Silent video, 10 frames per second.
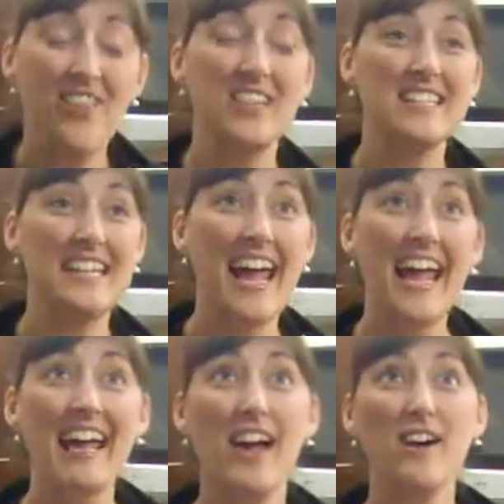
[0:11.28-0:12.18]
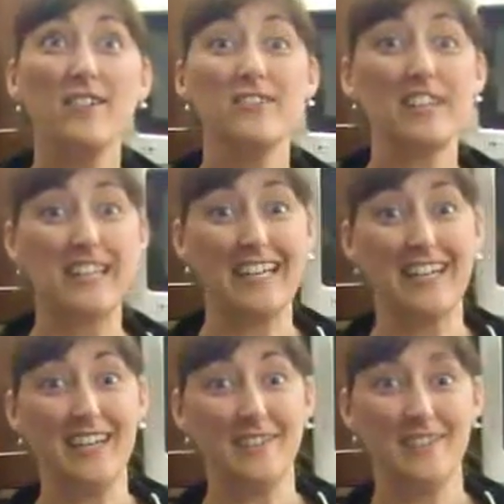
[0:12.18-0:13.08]
The day of
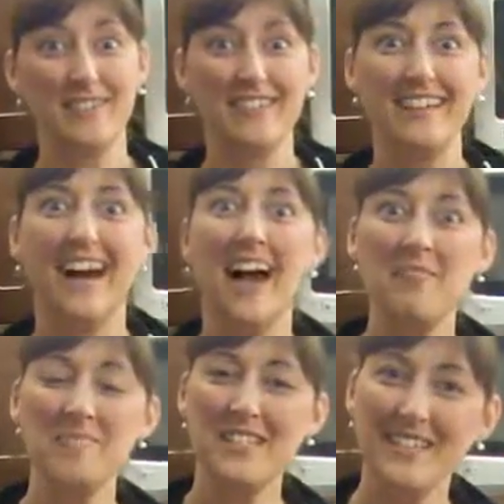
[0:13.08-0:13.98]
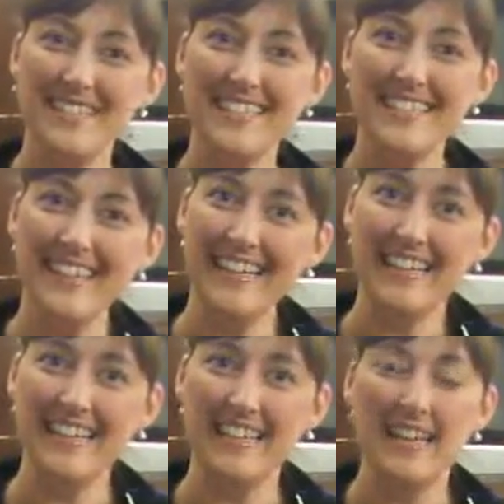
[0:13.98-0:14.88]
love. I'm so
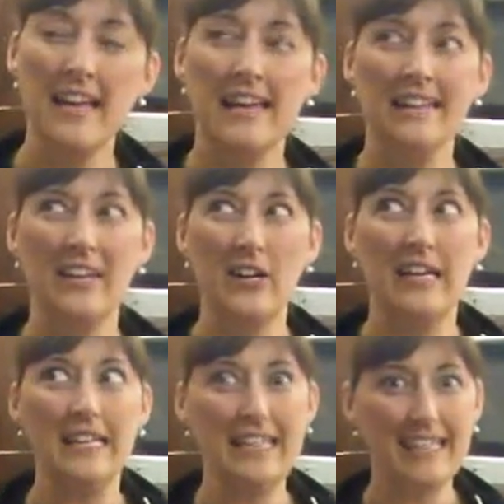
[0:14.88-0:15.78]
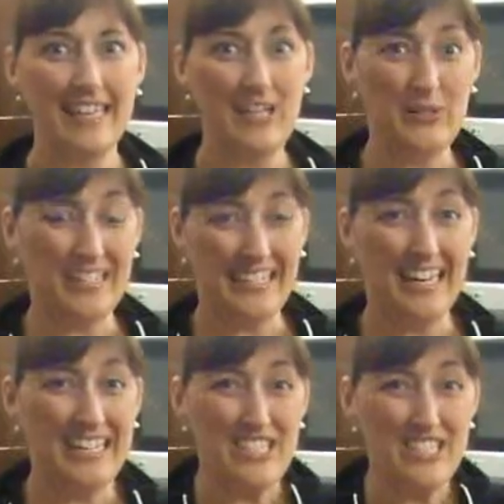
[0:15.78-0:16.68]
excited. Now I need to let you in
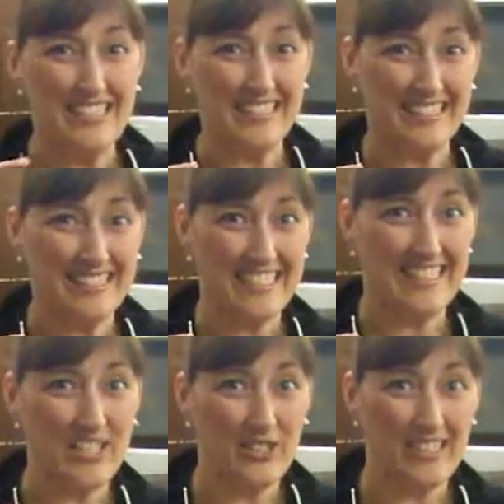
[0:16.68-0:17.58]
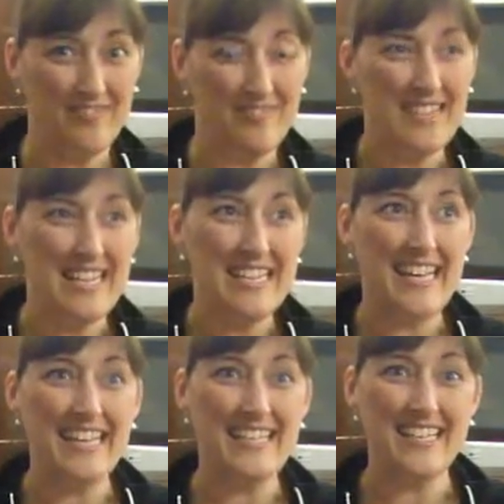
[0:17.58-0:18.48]
on just a little secret.
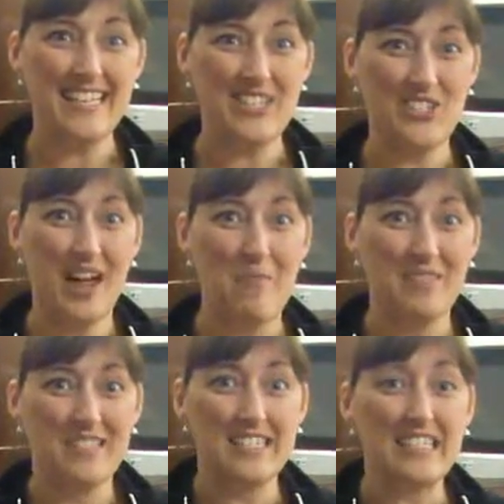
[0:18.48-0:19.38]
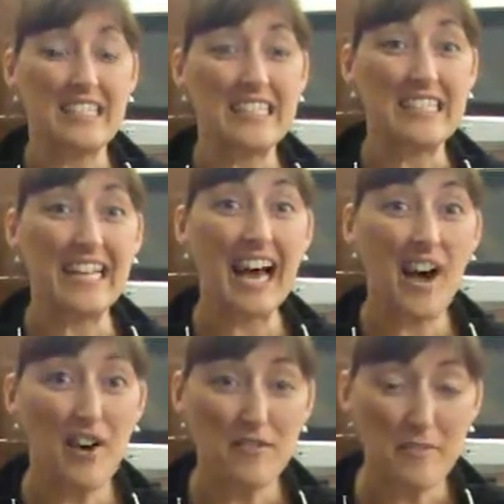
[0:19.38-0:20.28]
Taste Tester happens to
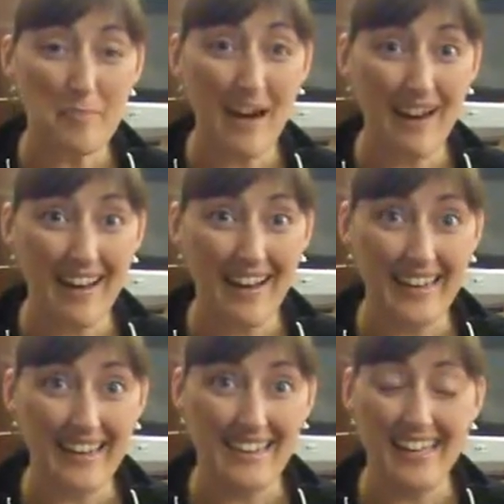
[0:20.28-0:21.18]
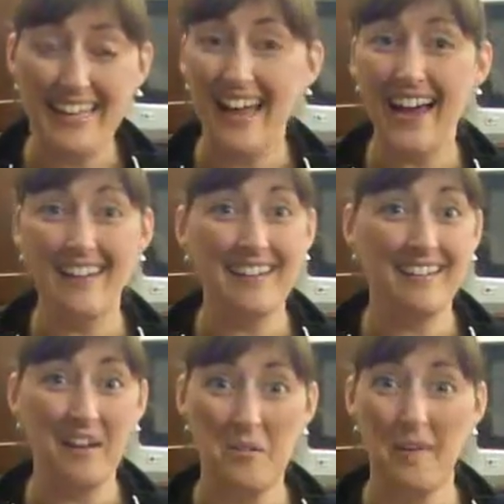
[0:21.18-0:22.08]
love pie, and I
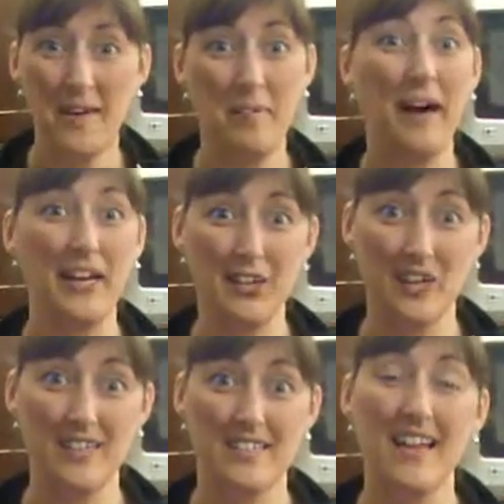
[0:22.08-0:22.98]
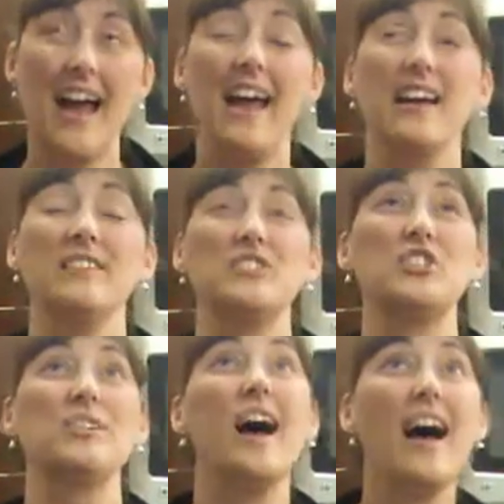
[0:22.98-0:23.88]
cannot make pie crust. I have
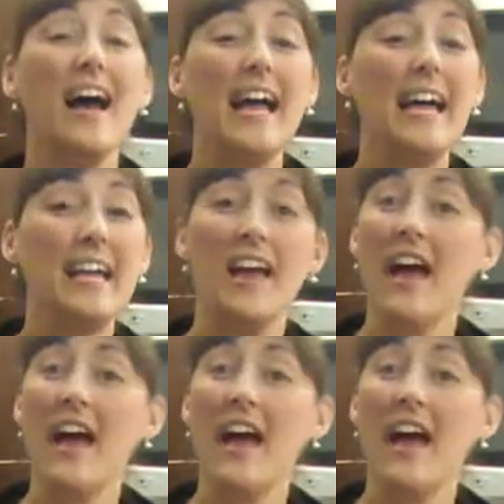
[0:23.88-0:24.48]
tried.